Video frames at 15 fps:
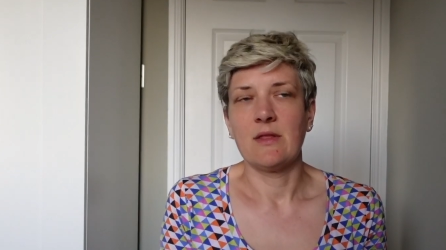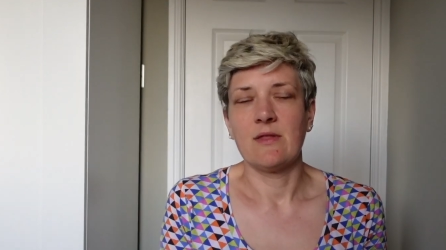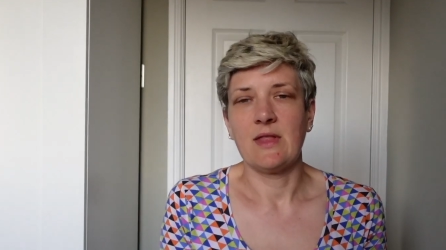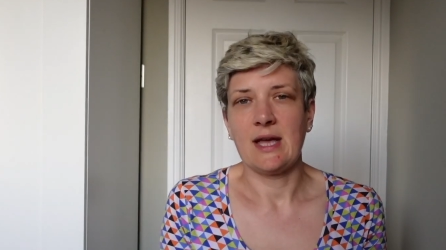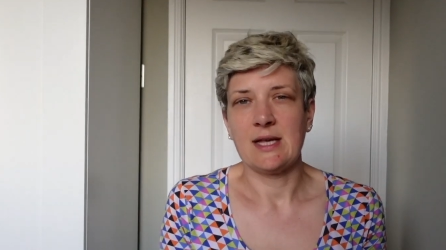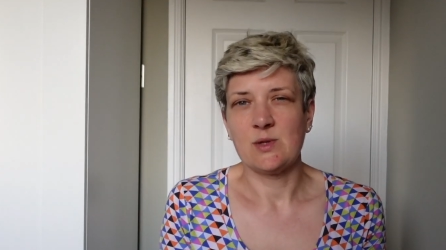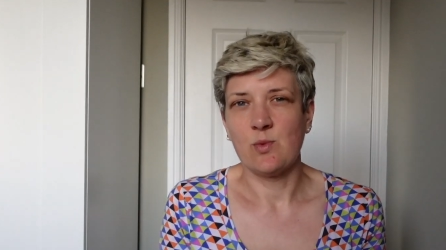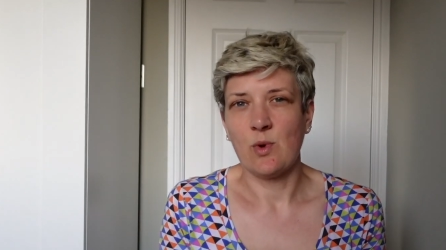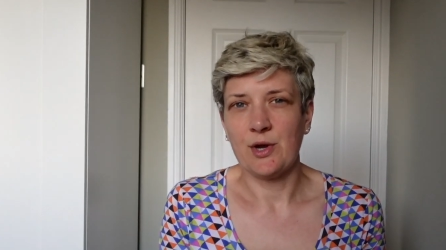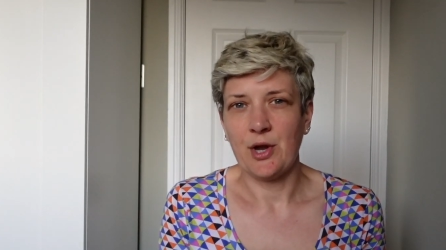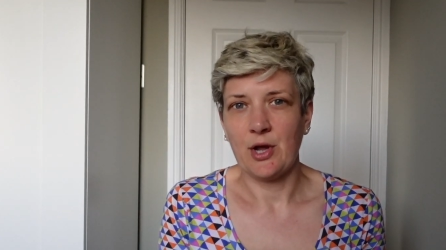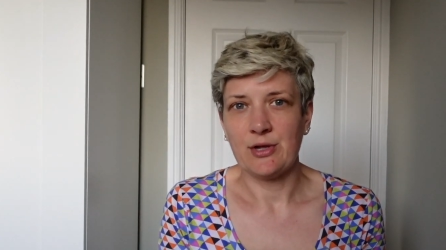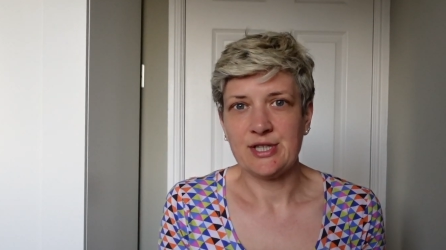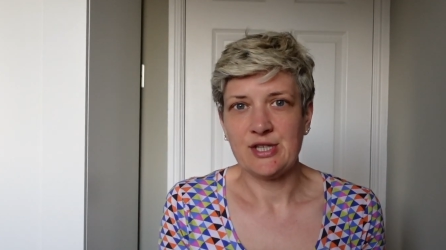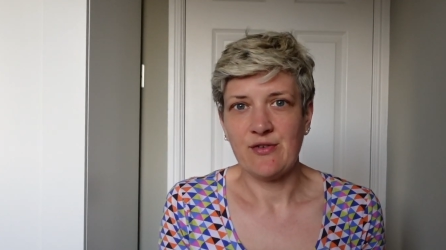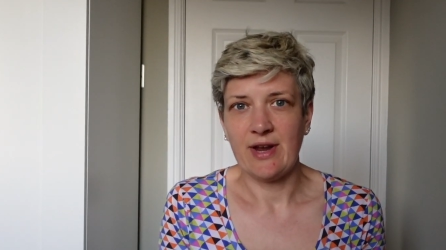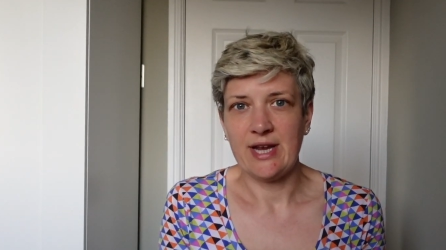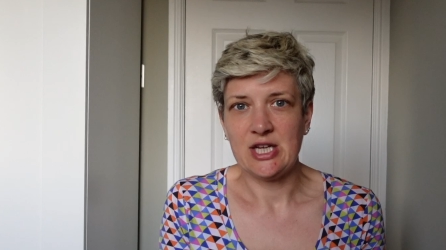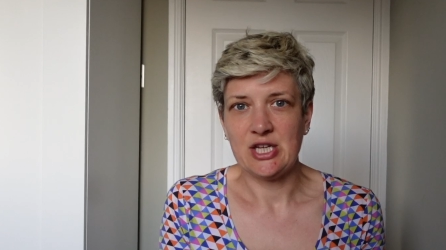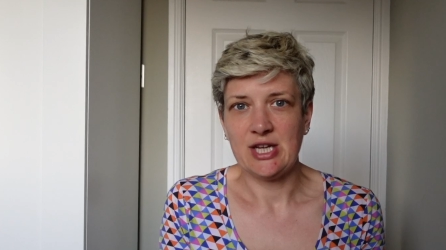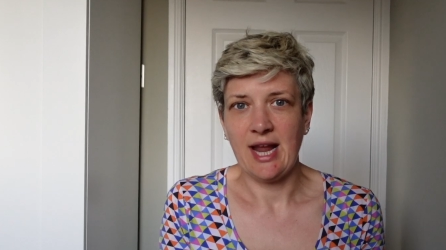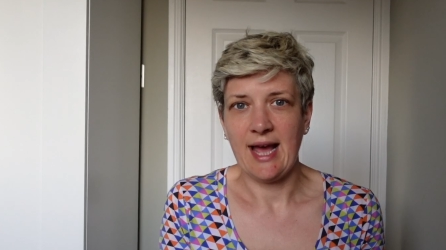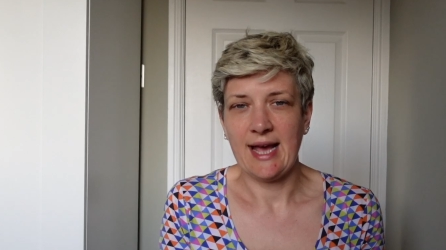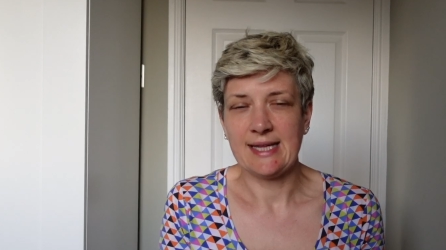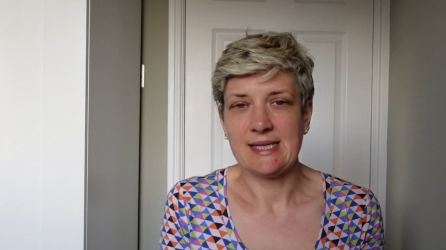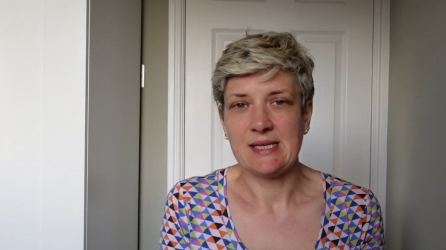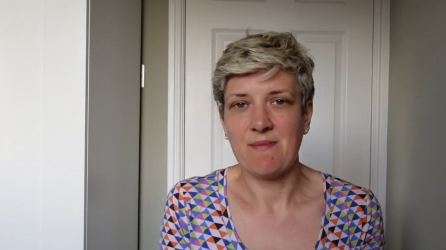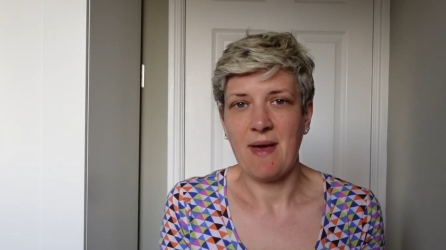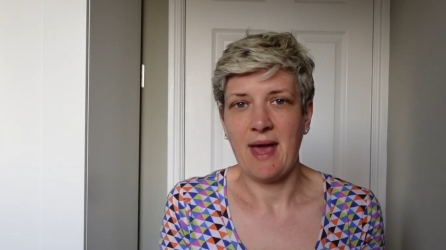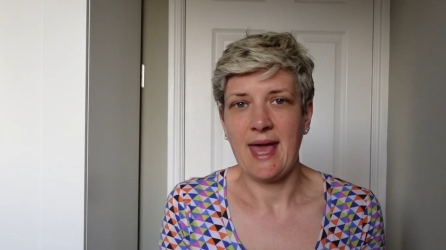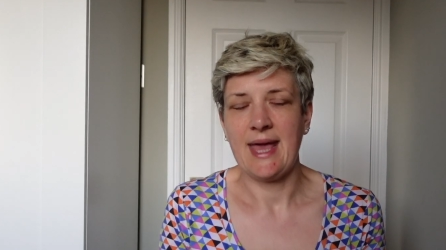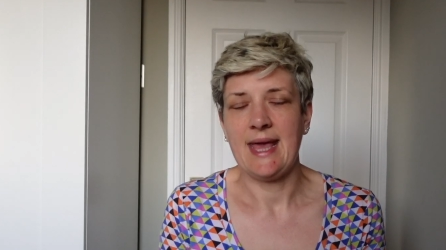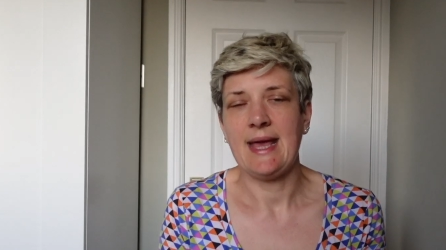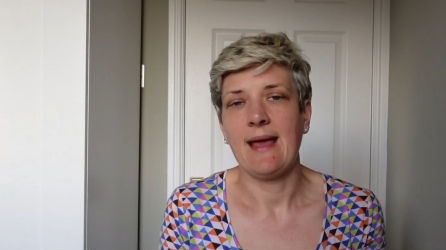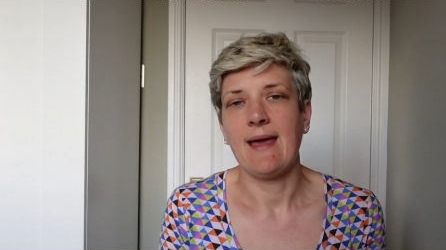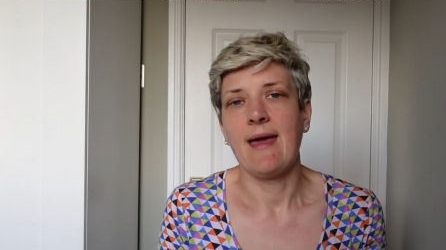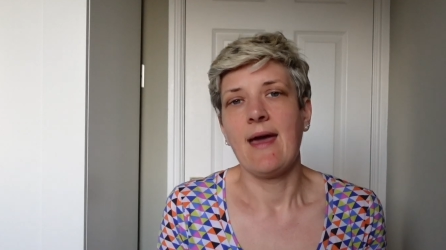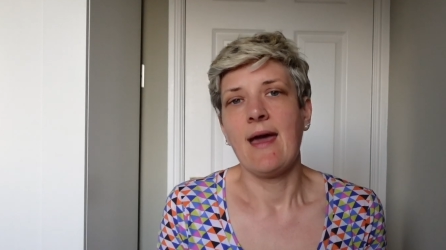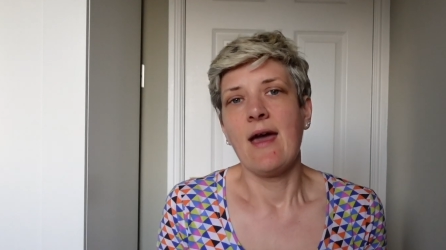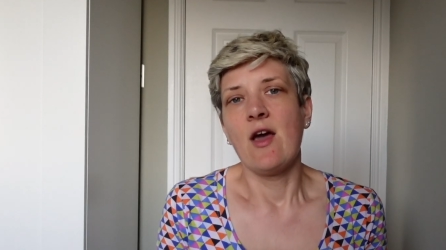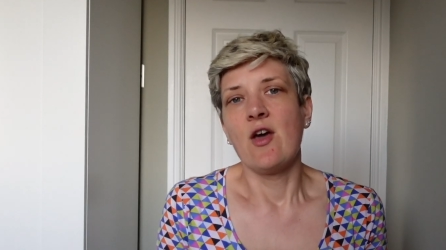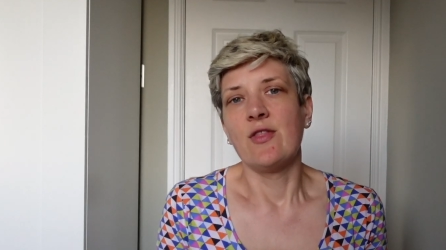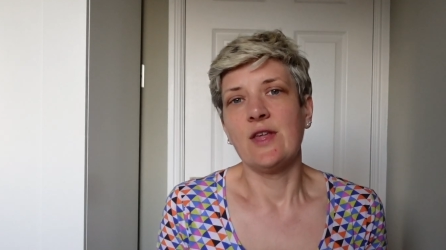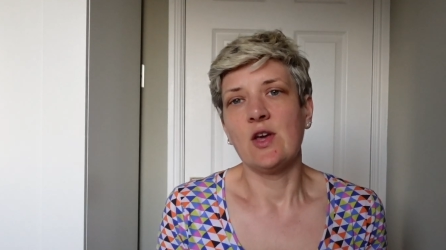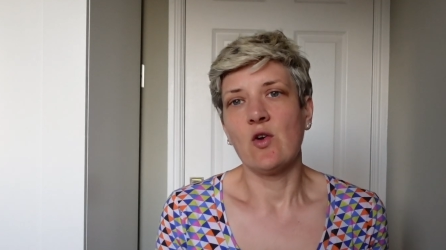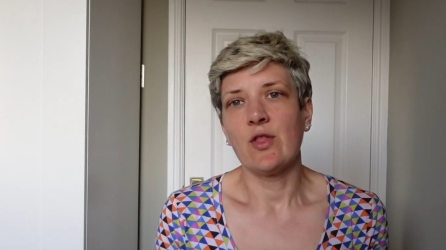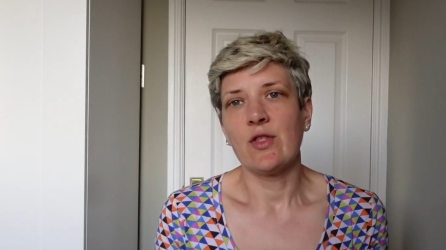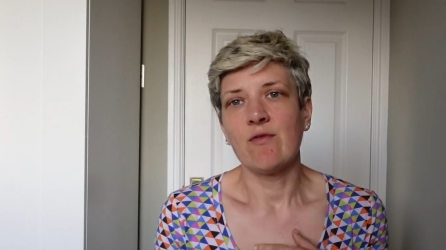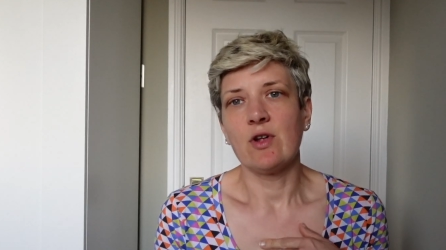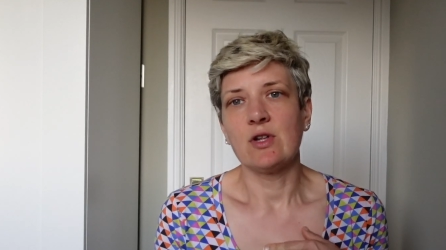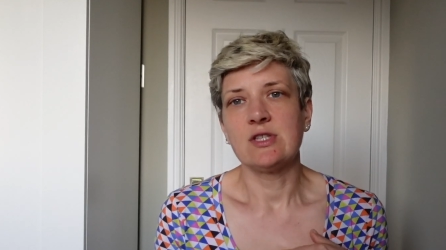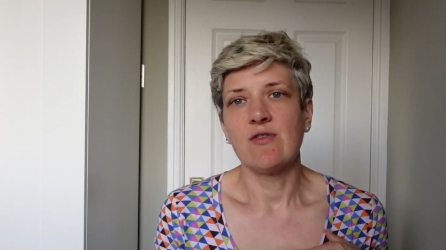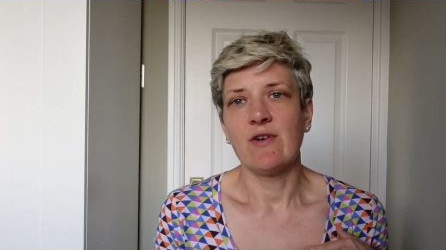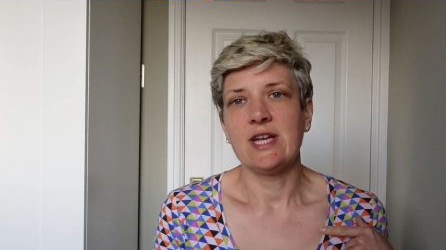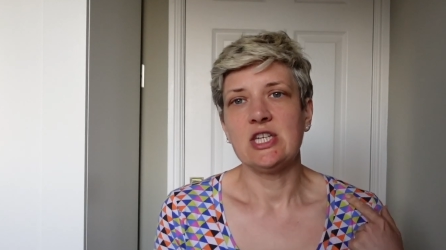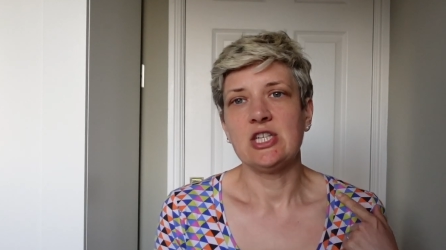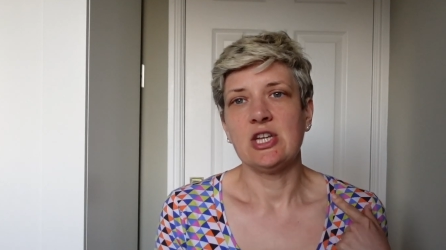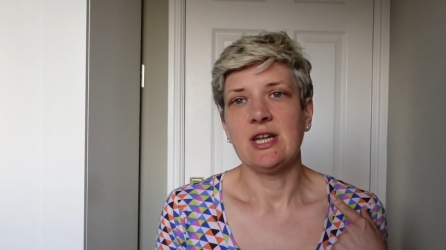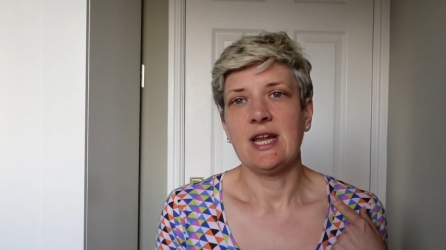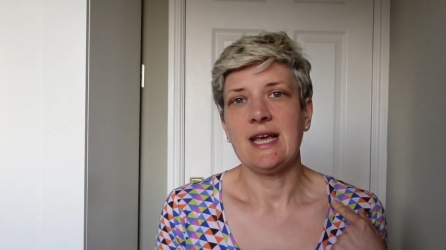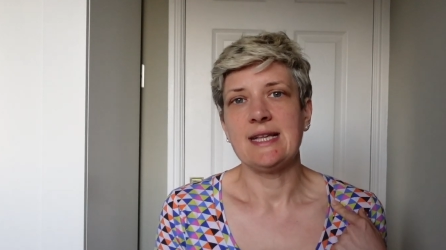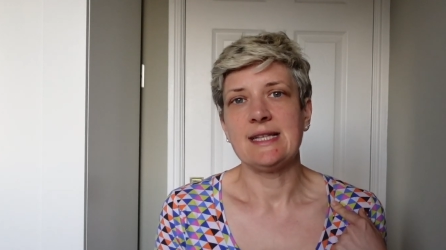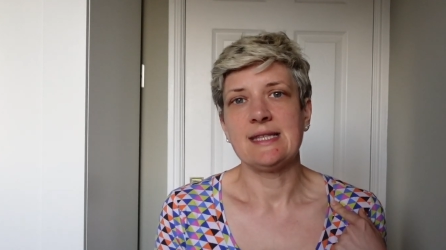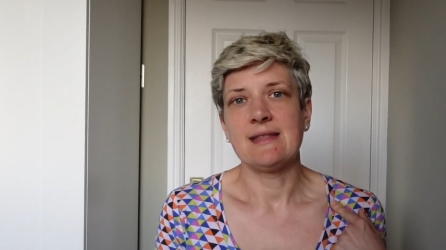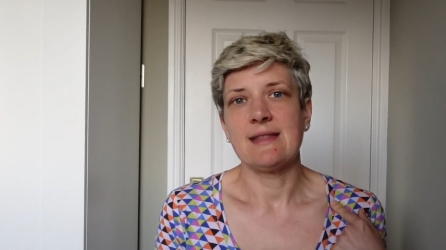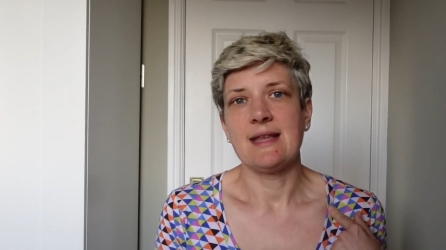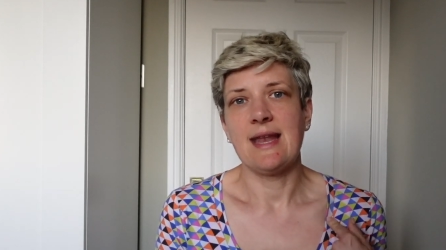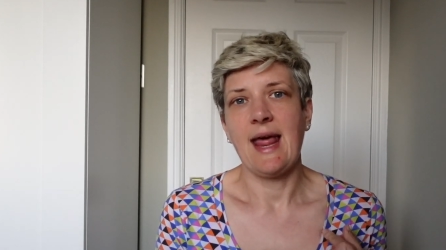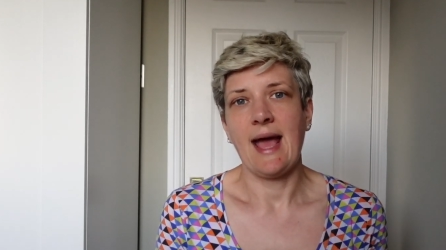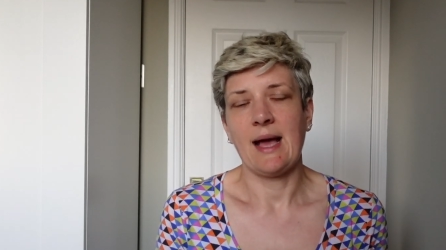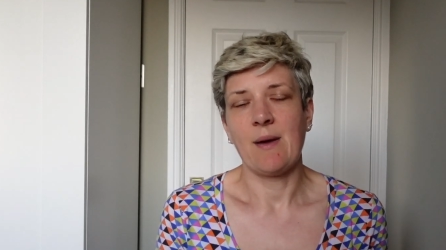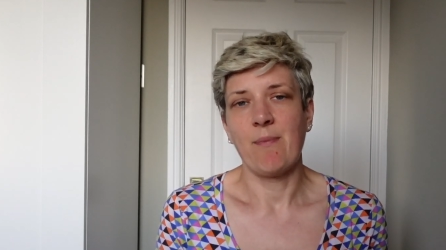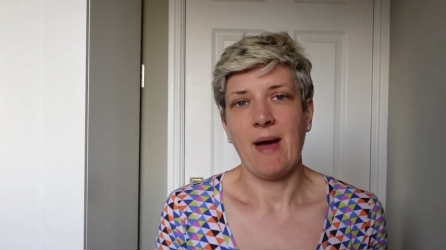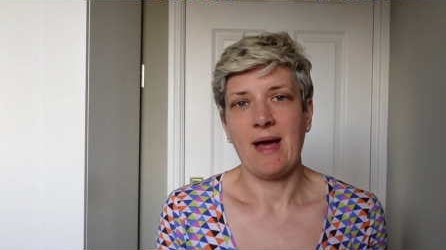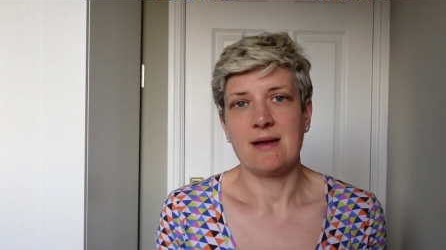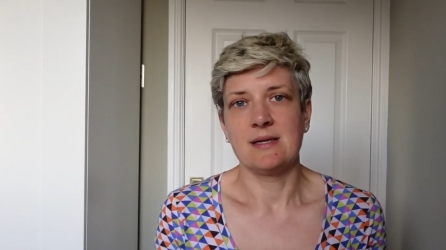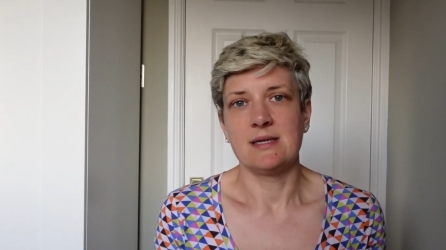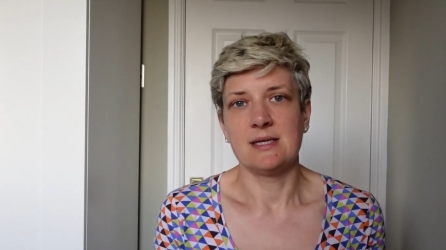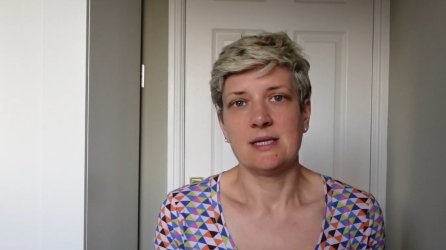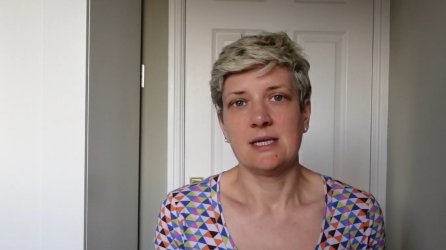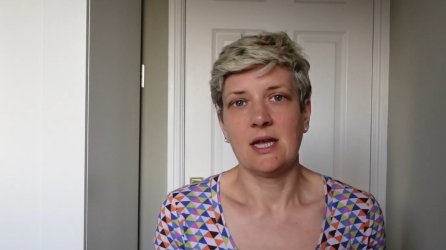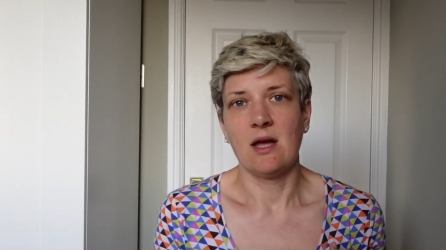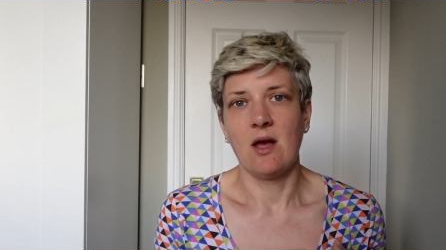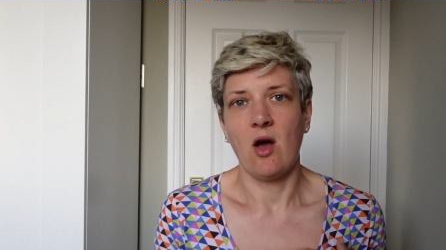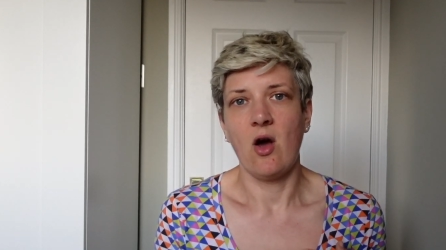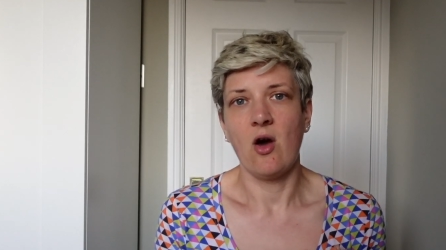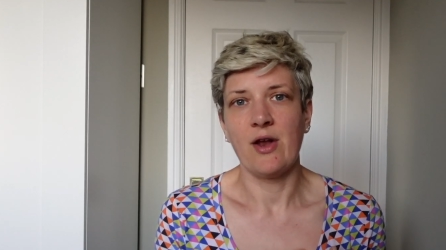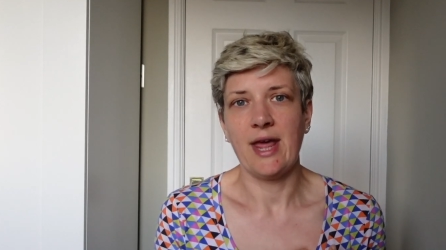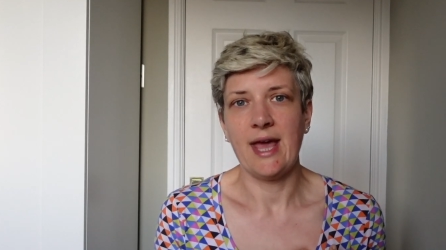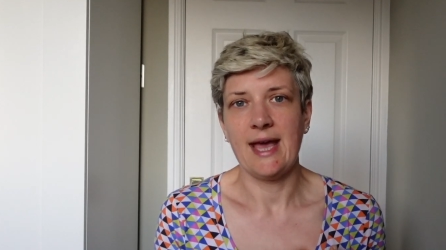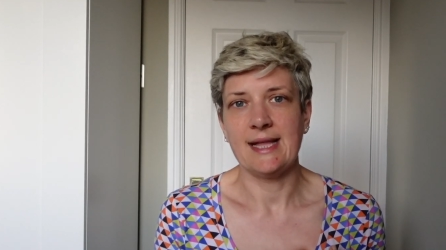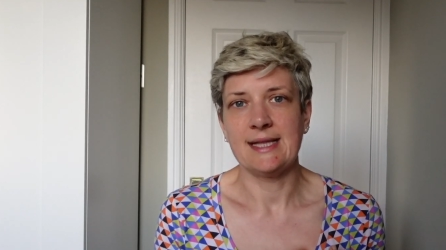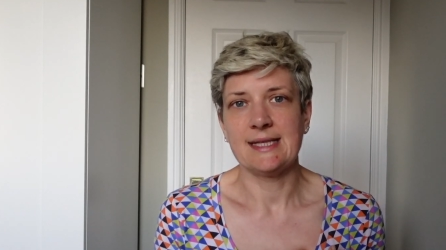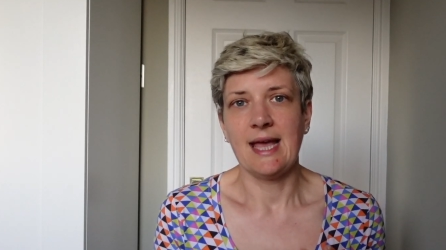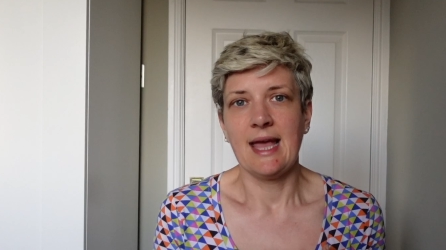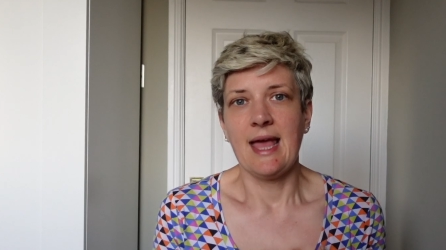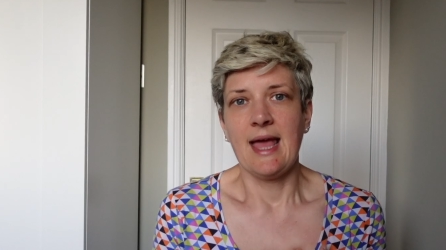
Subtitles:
That's one alteration I had to make. The other alteration is the neckband on it.